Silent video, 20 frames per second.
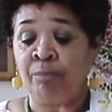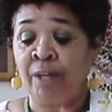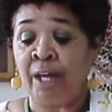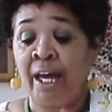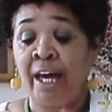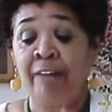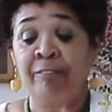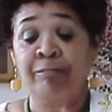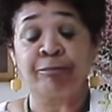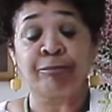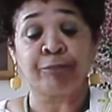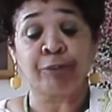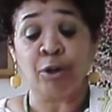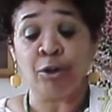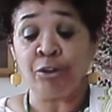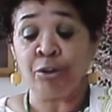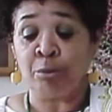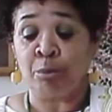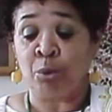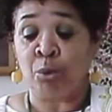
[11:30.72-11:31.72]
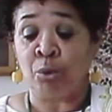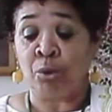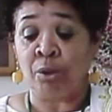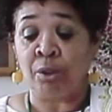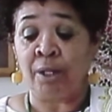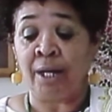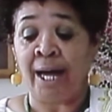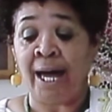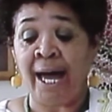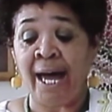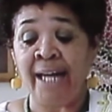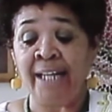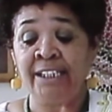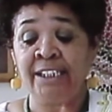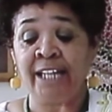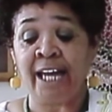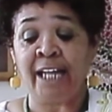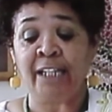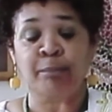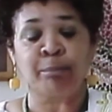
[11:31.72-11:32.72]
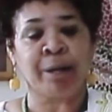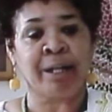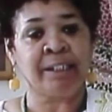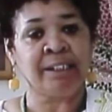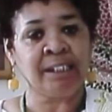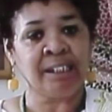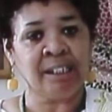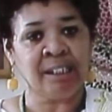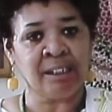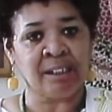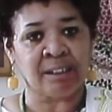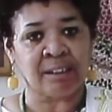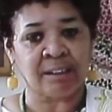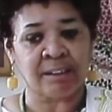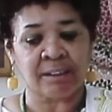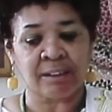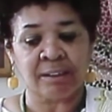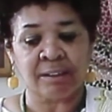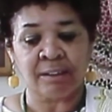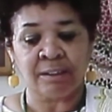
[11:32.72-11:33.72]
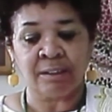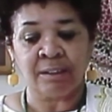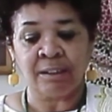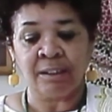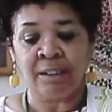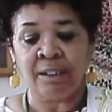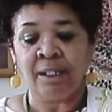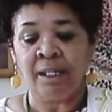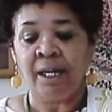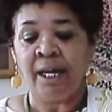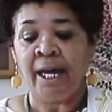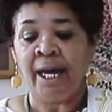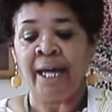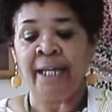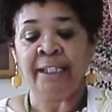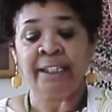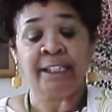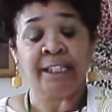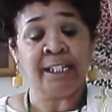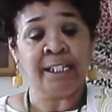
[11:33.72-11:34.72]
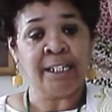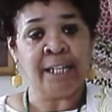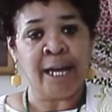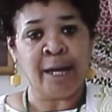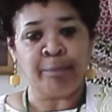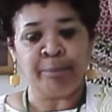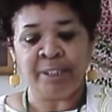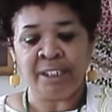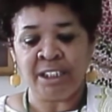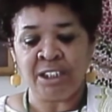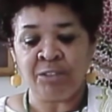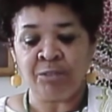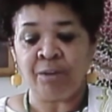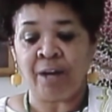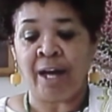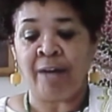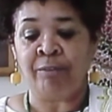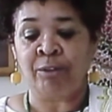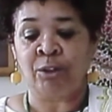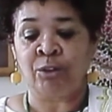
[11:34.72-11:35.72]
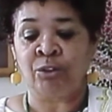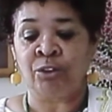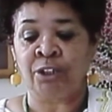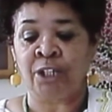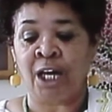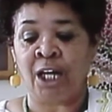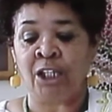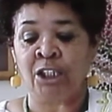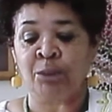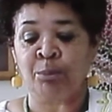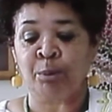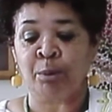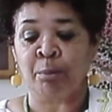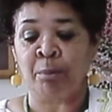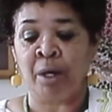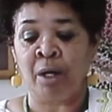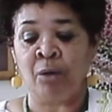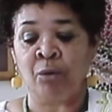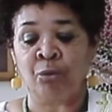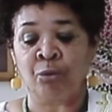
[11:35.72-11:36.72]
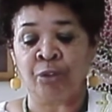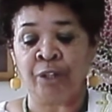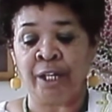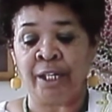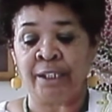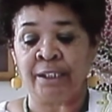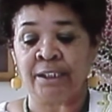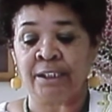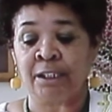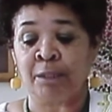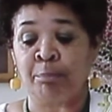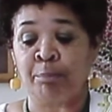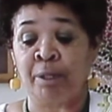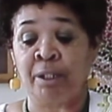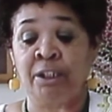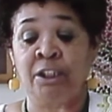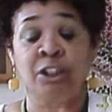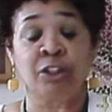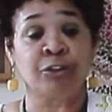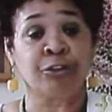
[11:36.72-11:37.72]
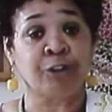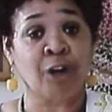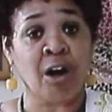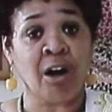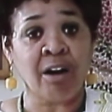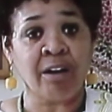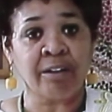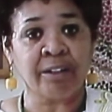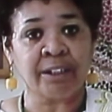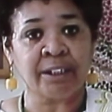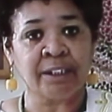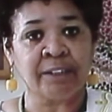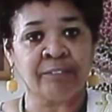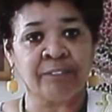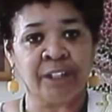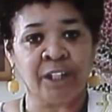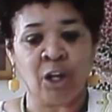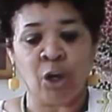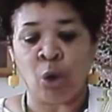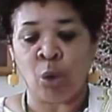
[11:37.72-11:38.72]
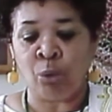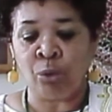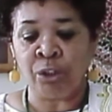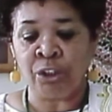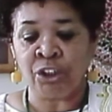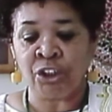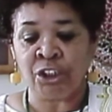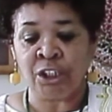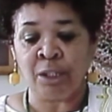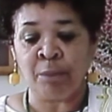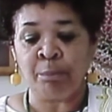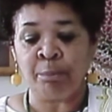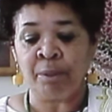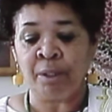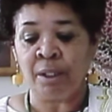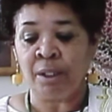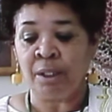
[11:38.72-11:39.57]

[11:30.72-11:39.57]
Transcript: had furthermore hijacked my tenant and kidnapped his $500 per month rent upon the authority of their ownership